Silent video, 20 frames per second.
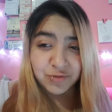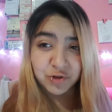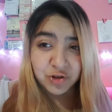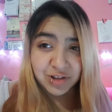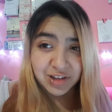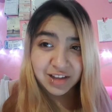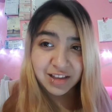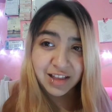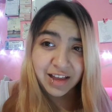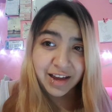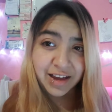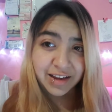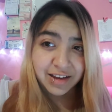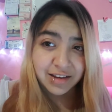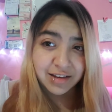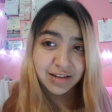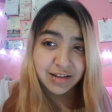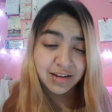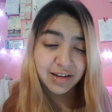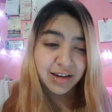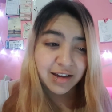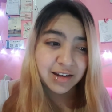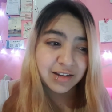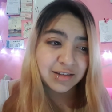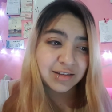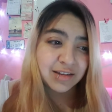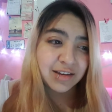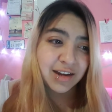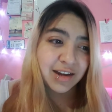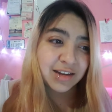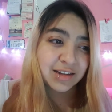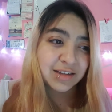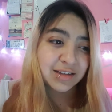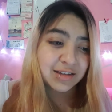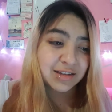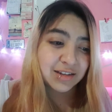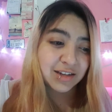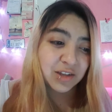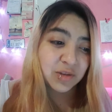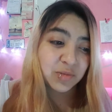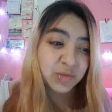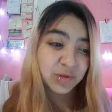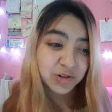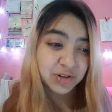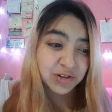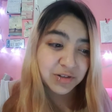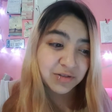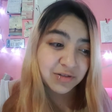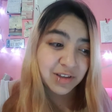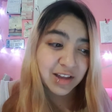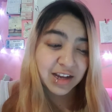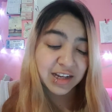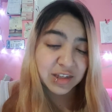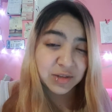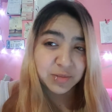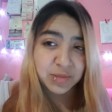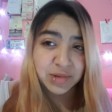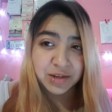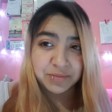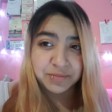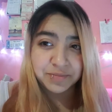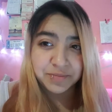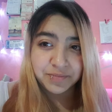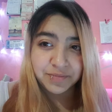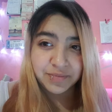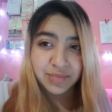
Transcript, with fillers: really like and that that person likes me